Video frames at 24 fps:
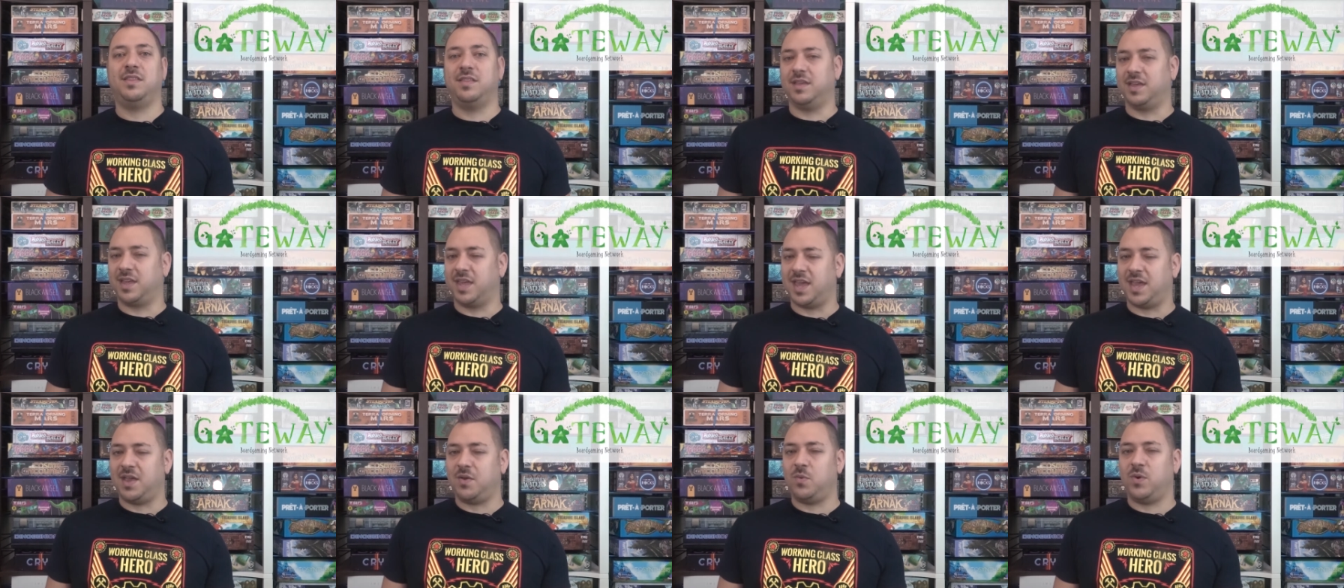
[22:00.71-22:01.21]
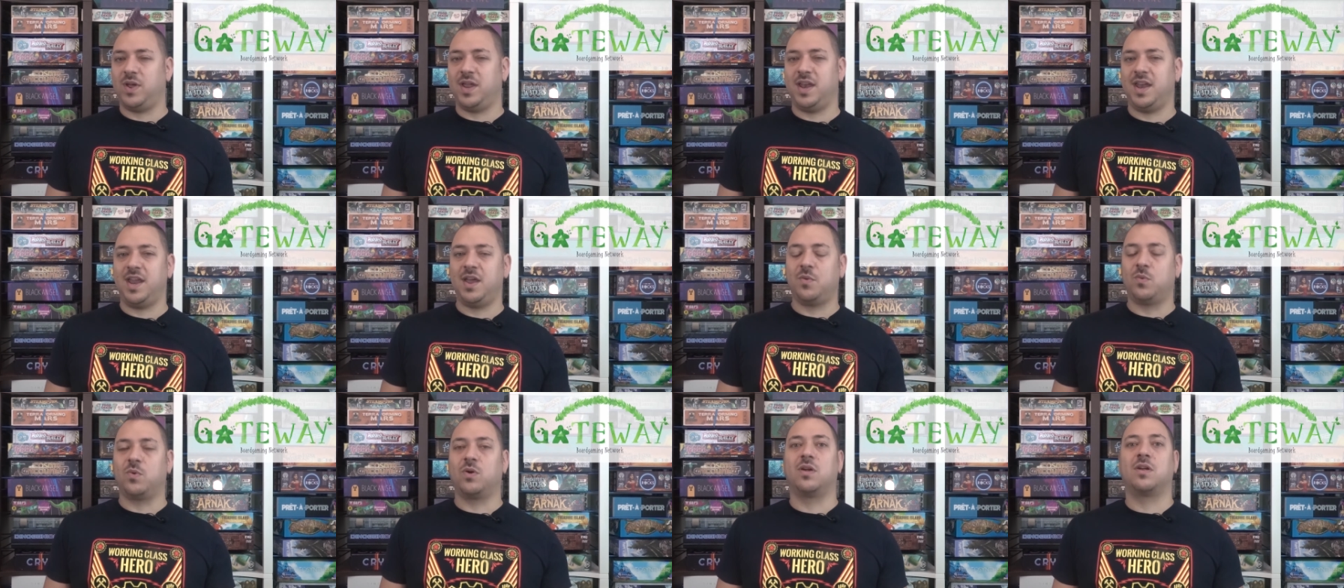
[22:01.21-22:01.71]
the Gateway
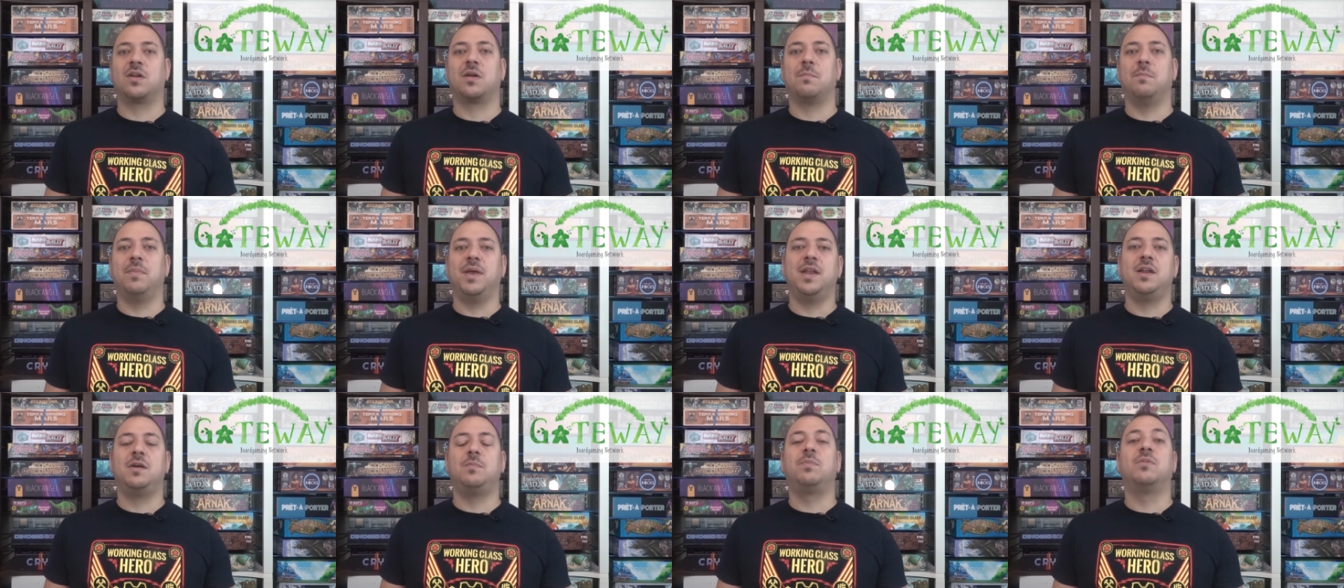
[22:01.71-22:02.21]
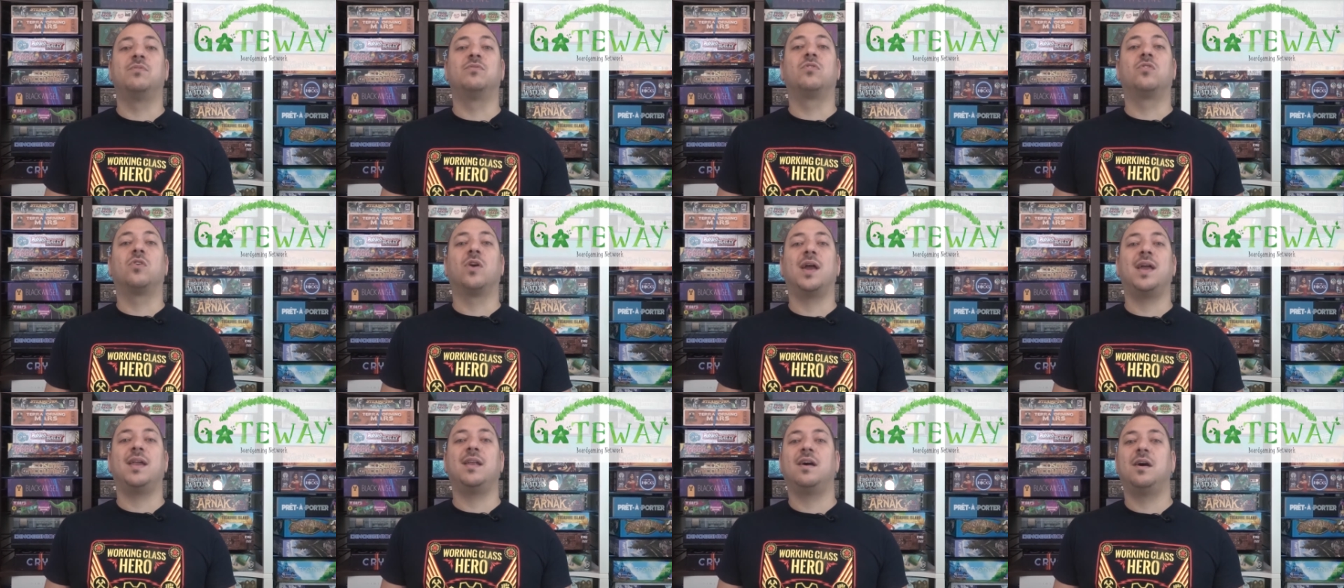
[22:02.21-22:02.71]
Network, made up of
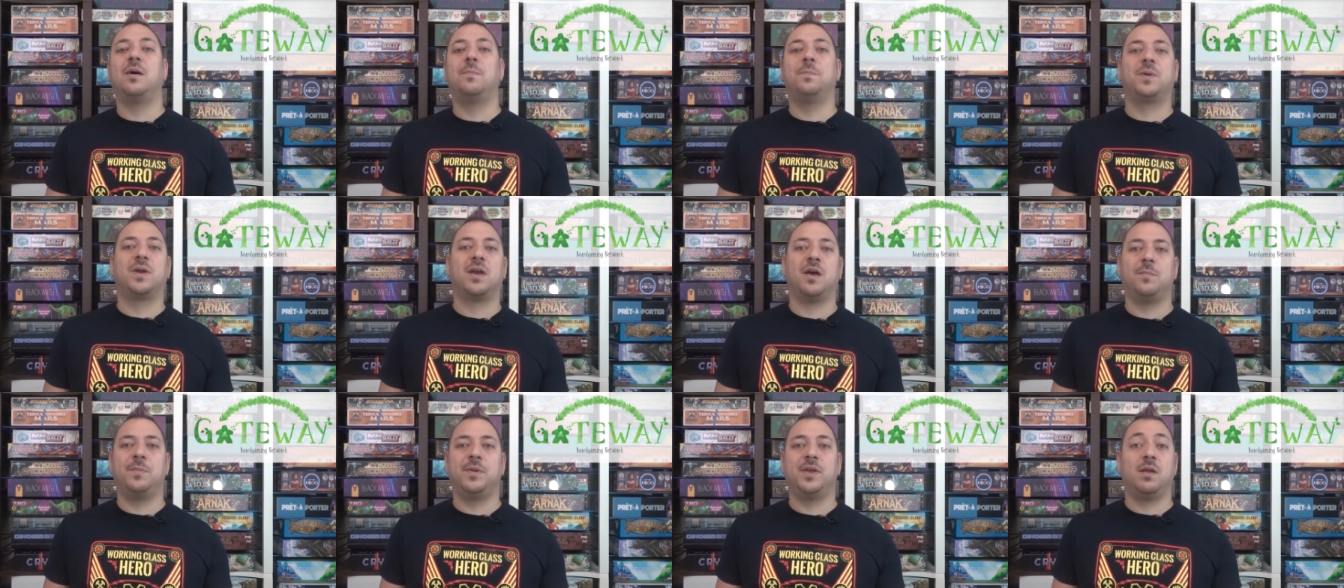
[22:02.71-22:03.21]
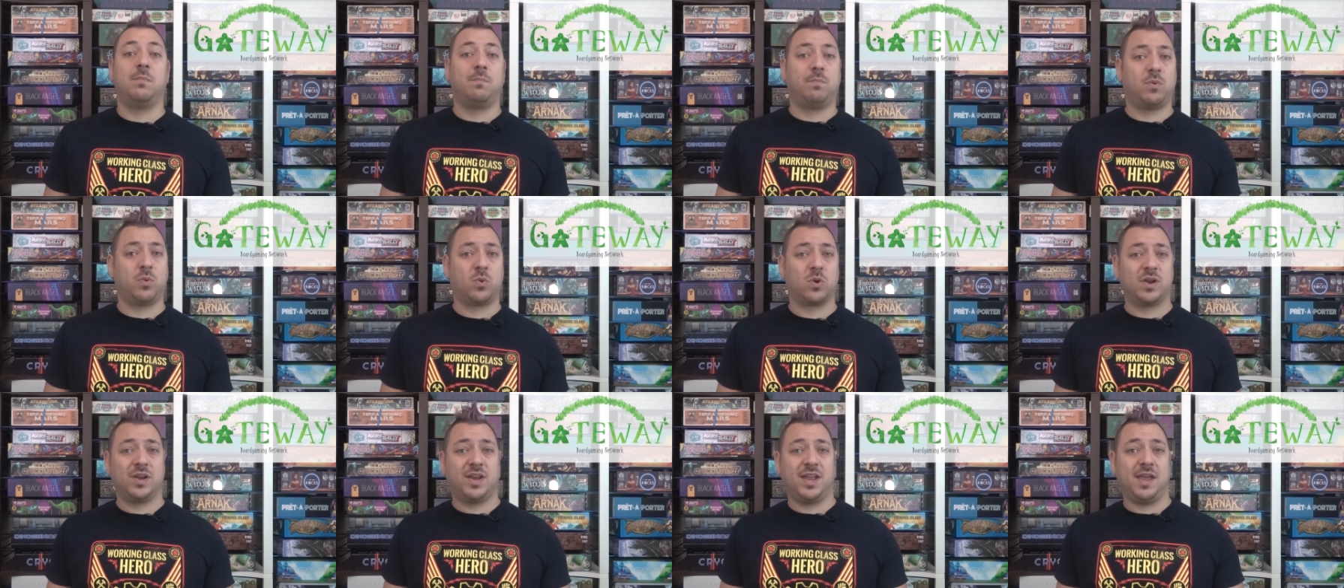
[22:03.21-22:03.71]
great upcoming
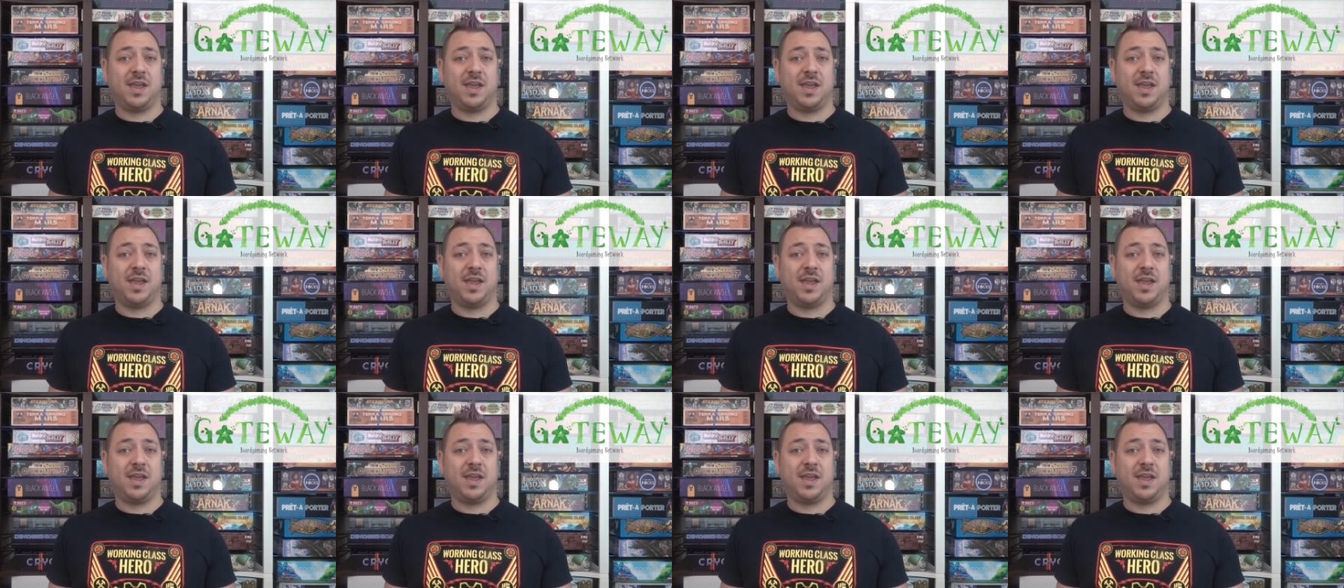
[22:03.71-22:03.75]
board